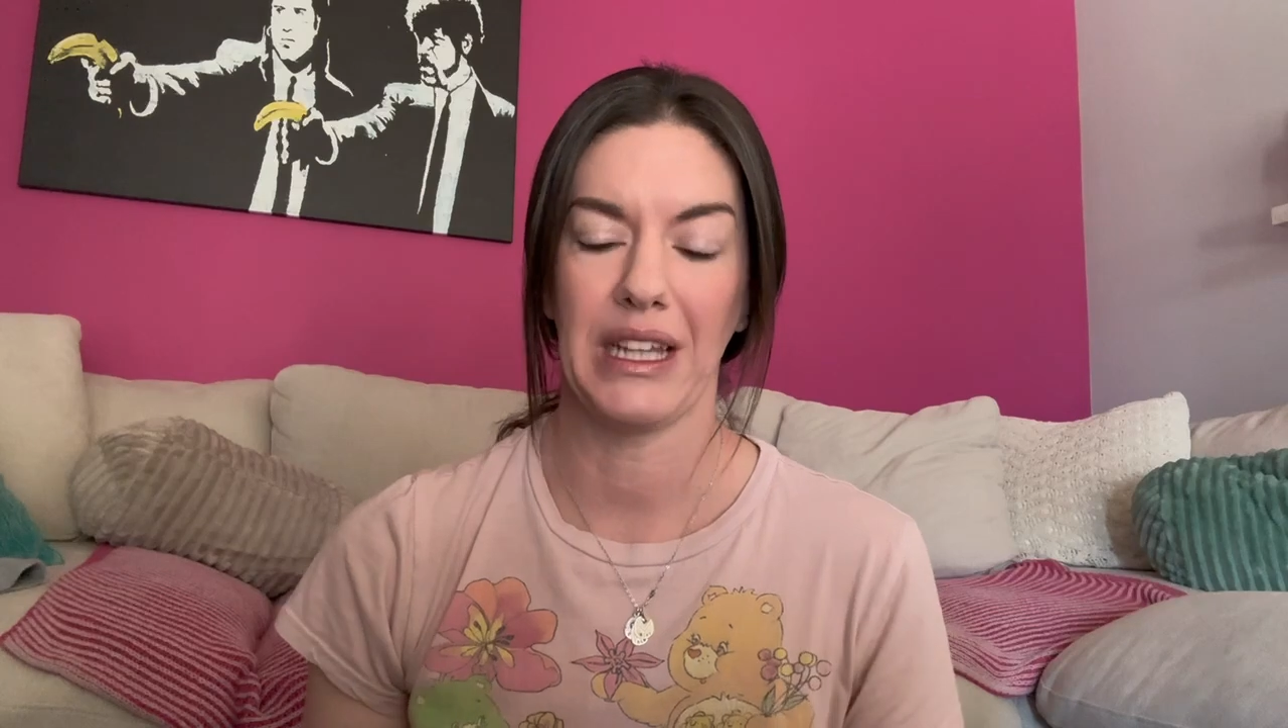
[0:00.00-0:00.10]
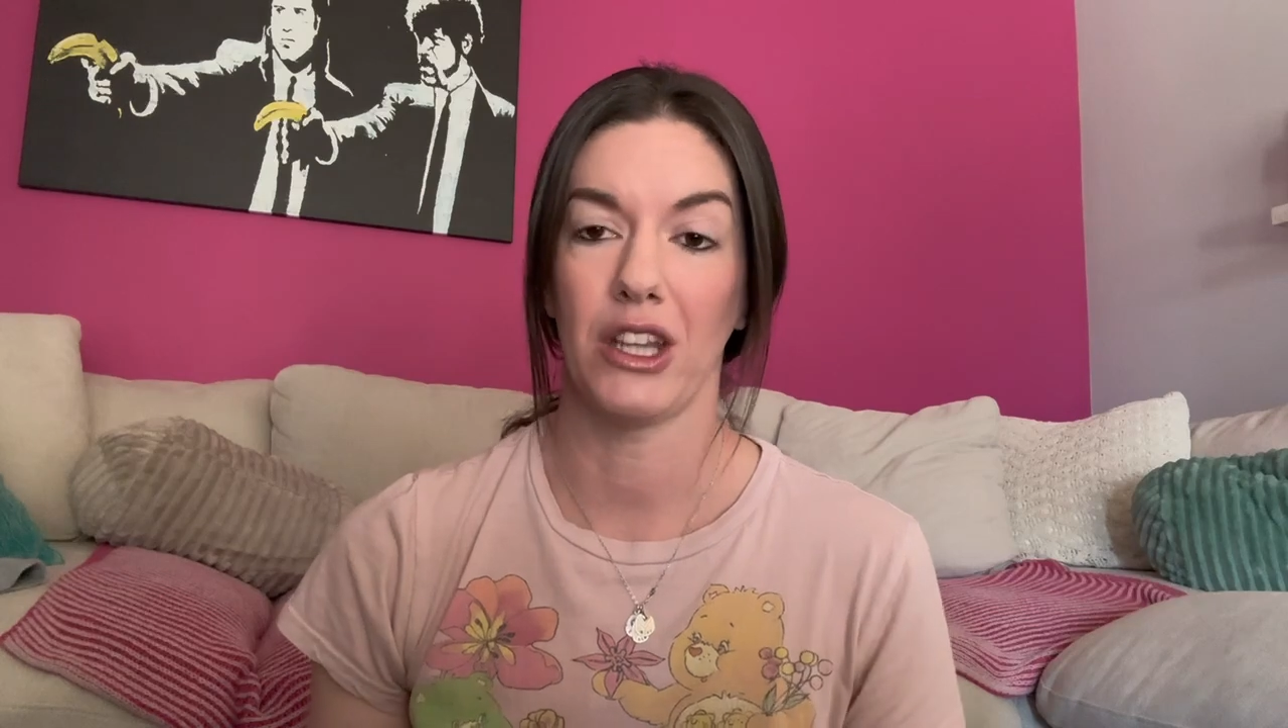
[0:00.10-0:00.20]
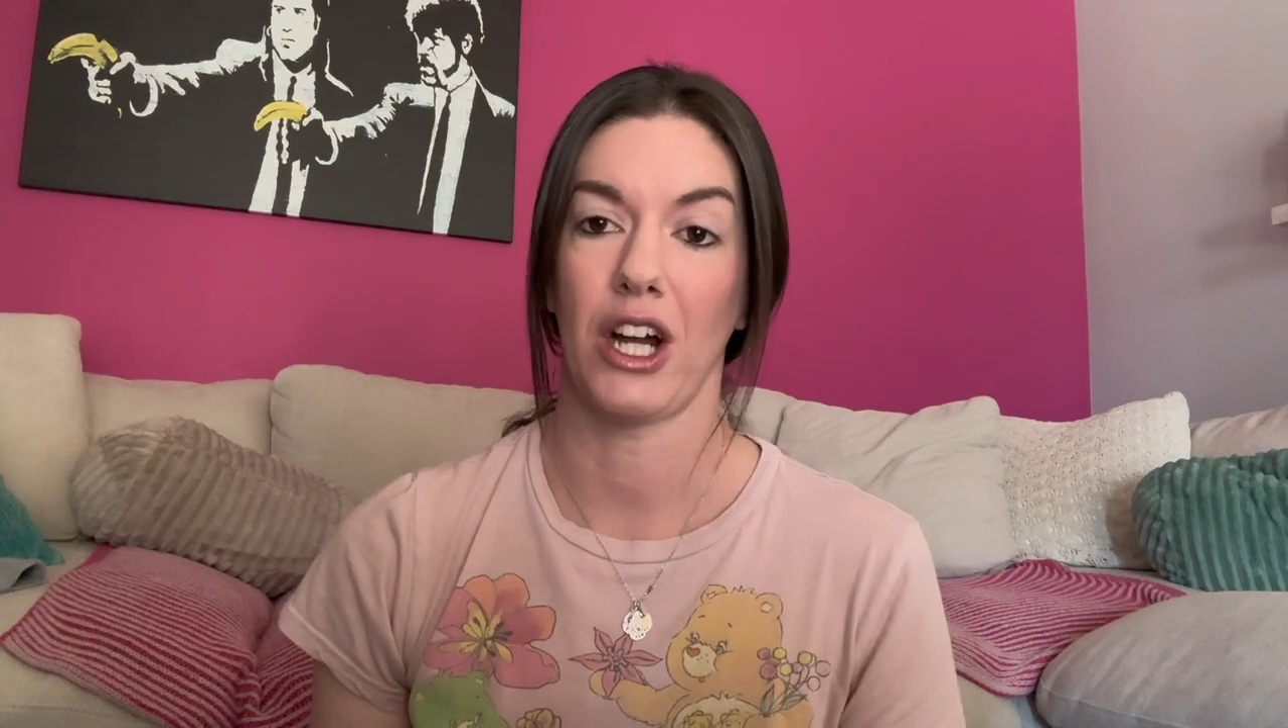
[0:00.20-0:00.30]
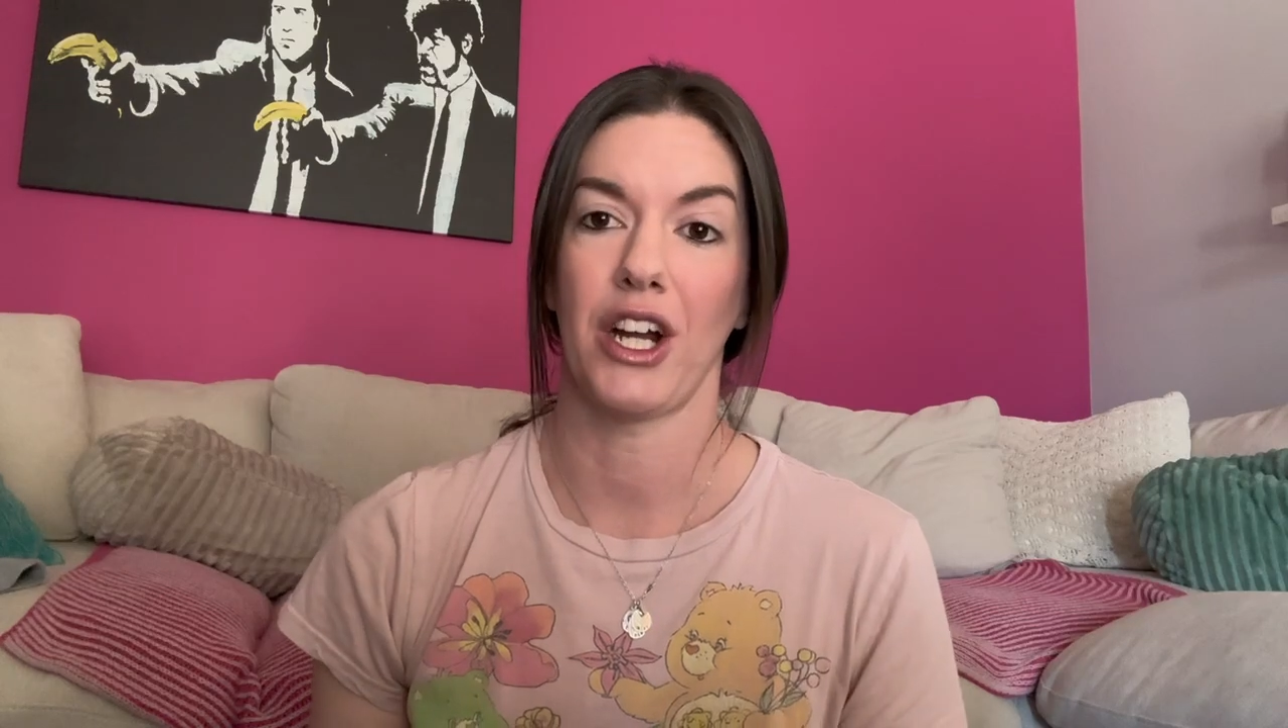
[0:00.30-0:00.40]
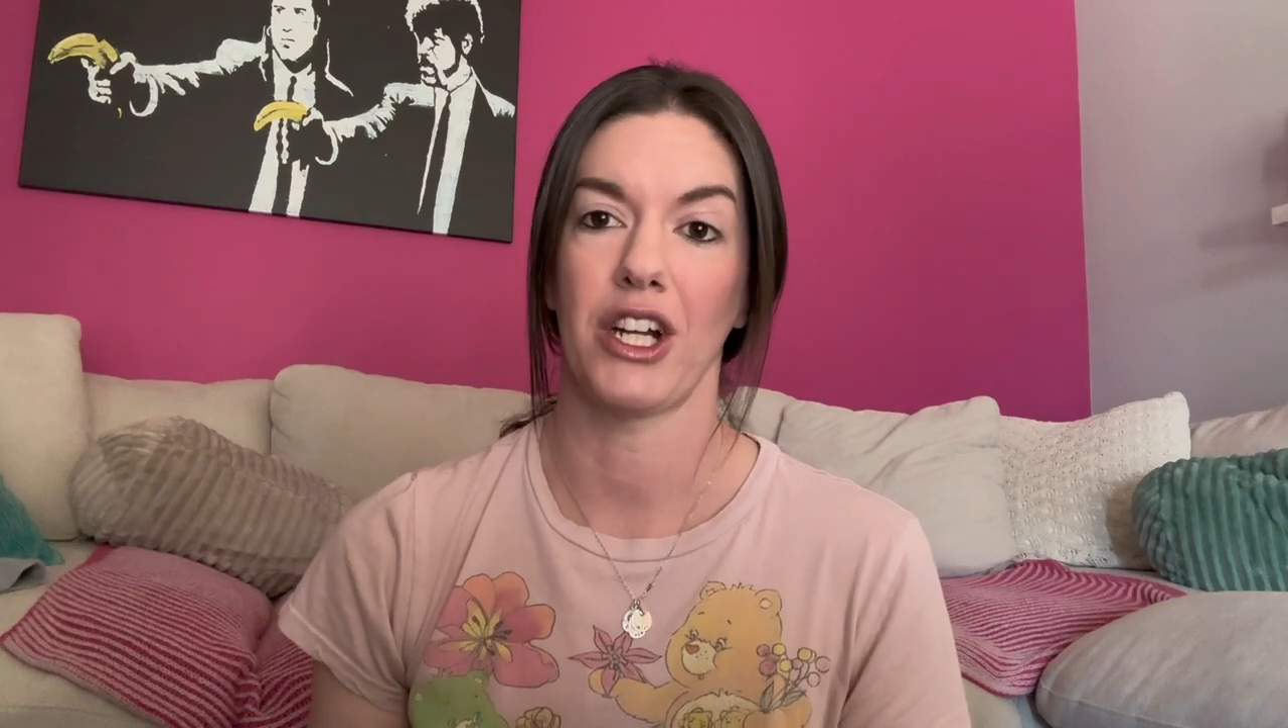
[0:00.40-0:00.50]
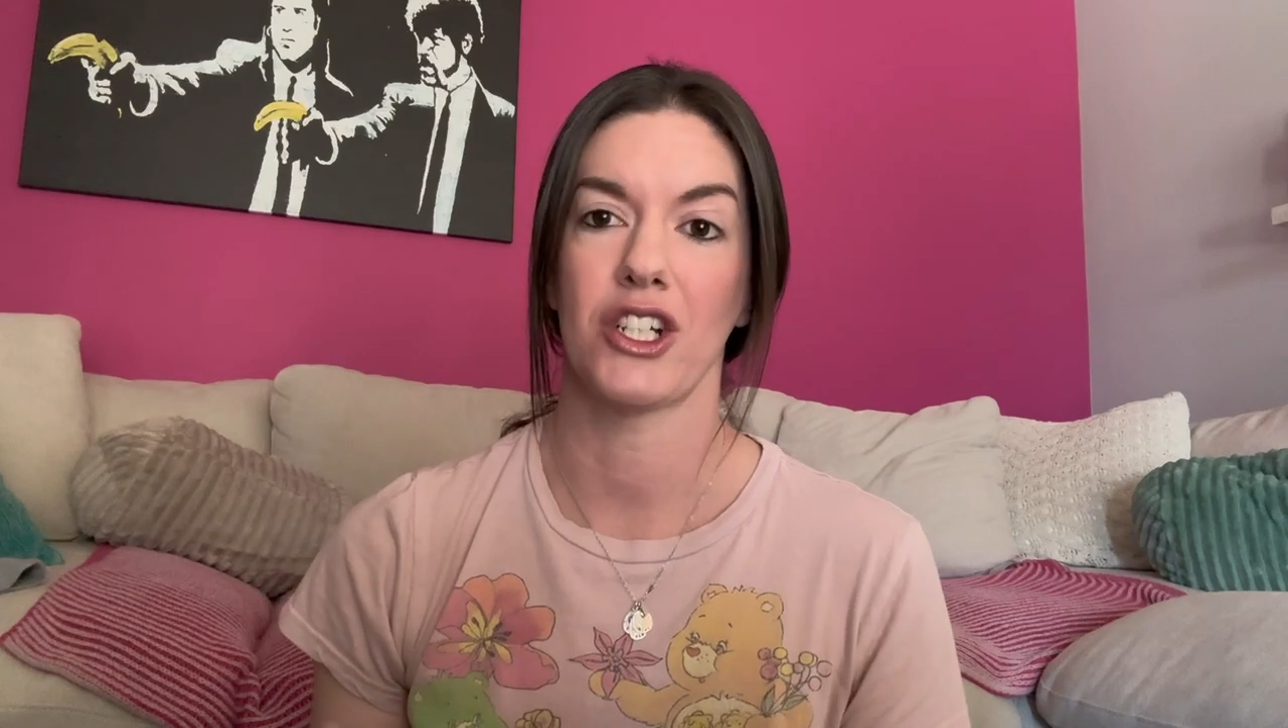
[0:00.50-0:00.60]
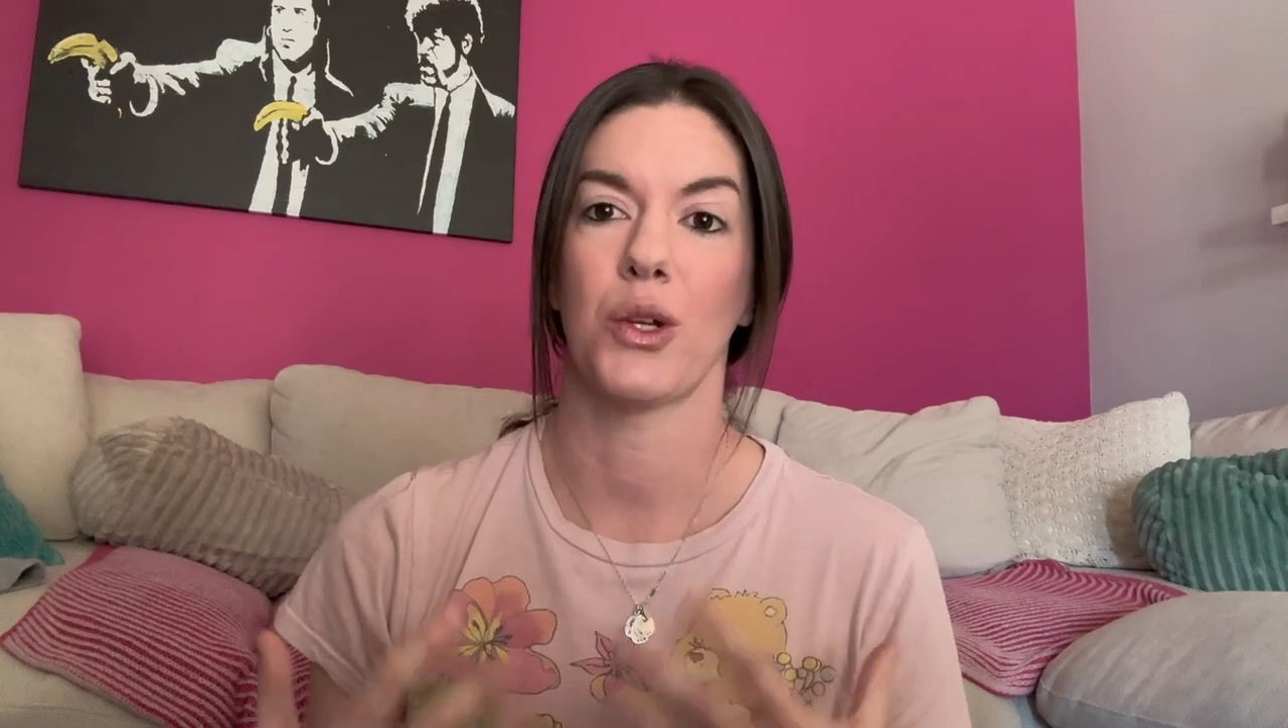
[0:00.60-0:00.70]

large,